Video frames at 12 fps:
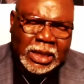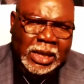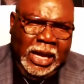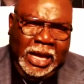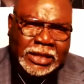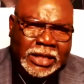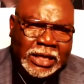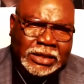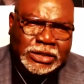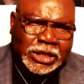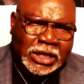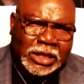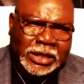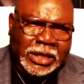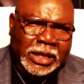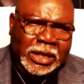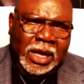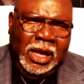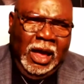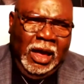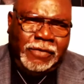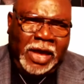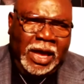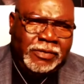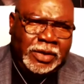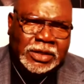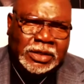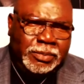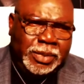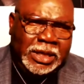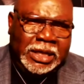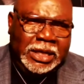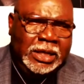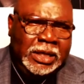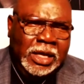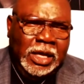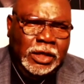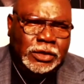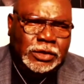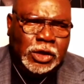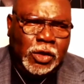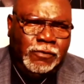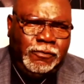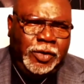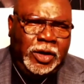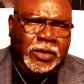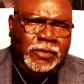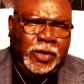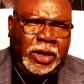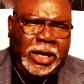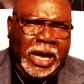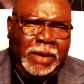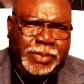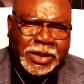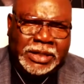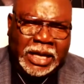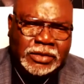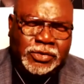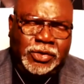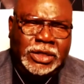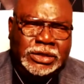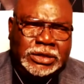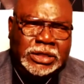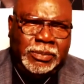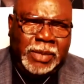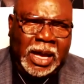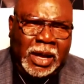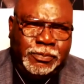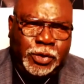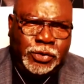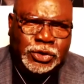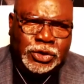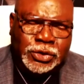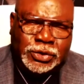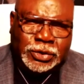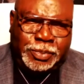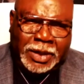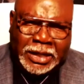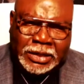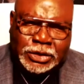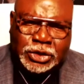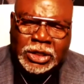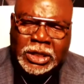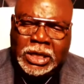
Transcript: and the agility of having to be so very, very ambidextrous in my approach to speech